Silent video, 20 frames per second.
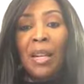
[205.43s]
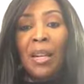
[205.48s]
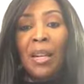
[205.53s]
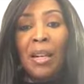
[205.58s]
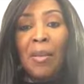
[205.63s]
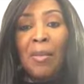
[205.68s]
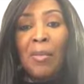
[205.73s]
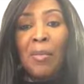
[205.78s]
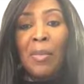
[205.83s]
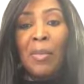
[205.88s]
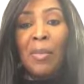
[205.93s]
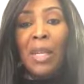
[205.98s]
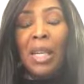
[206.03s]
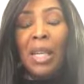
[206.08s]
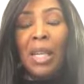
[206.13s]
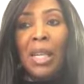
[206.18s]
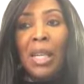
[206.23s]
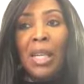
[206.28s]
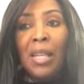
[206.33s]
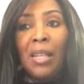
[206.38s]

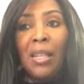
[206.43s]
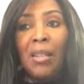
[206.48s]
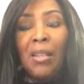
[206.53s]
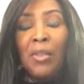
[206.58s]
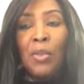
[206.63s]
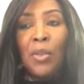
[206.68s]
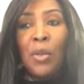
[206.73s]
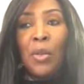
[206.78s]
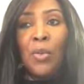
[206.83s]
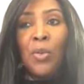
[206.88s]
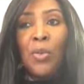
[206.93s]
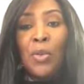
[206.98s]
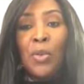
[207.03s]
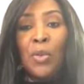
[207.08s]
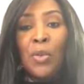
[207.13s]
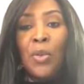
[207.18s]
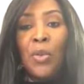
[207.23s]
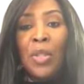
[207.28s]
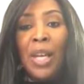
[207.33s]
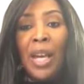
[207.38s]
And
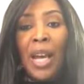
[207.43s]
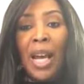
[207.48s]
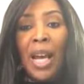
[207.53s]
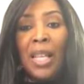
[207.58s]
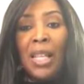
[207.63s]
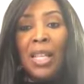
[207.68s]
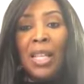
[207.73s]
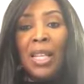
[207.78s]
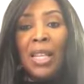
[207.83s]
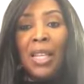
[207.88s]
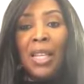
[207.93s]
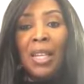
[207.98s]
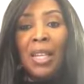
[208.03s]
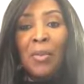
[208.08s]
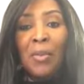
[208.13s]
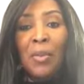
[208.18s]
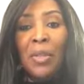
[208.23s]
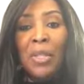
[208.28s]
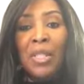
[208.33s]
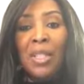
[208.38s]
due to that, I think
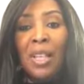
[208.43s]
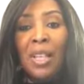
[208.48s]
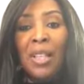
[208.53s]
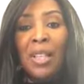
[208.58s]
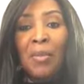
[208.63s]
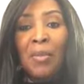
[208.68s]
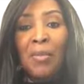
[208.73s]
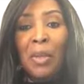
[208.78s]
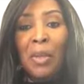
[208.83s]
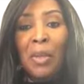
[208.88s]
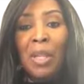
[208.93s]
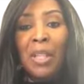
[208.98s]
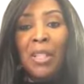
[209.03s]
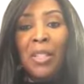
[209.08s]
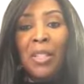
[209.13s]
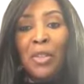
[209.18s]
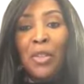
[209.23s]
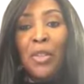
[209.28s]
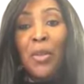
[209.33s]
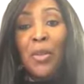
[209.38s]
it was nothing
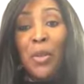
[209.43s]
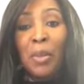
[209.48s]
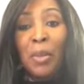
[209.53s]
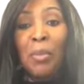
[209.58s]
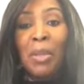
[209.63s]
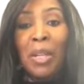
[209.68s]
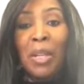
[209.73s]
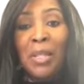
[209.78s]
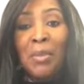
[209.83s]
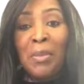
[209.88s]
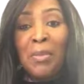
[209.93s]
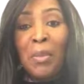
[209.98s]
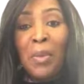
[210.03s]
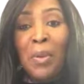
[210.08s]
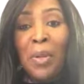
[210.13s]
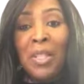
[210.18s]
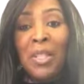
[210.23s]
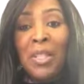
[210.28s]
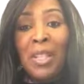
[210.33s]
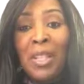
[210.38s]
but you're going to play
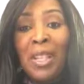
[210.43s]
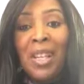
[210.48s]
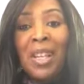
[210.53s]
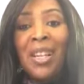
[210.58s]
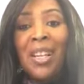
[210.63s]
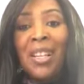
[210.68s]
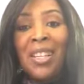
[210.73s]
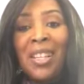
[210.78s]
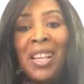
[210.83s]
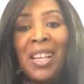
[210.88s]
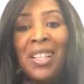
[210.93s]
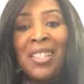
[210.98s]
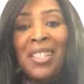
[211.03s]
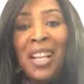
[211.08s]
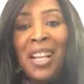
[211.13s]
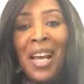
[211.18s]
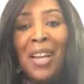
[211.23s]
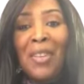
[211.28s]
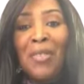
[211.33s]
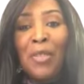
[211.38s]
sports
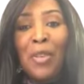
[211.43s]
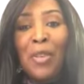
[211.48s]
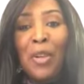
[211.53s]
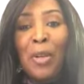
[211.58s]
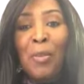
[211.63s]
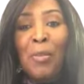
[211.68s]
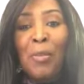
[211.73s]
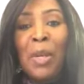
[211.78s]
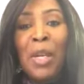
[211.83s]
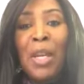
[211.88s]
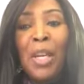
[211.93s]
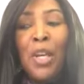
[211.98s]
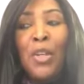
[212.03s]
aside from,